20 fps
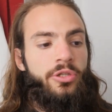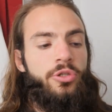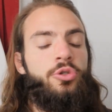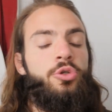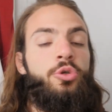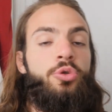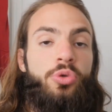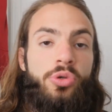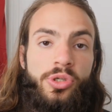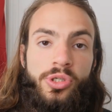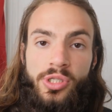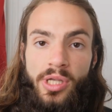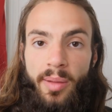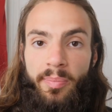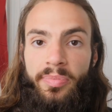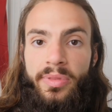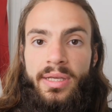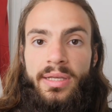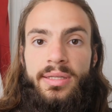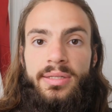do
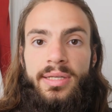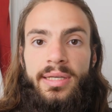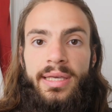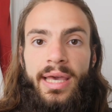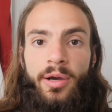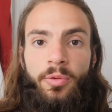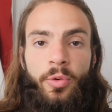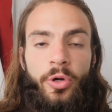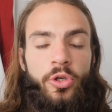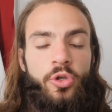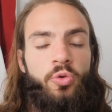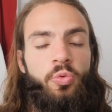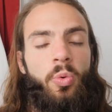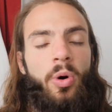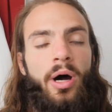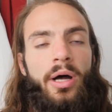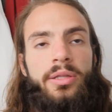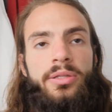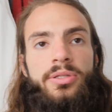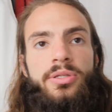something to get what you
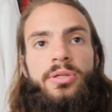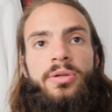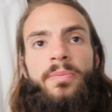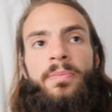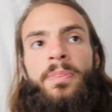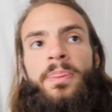want.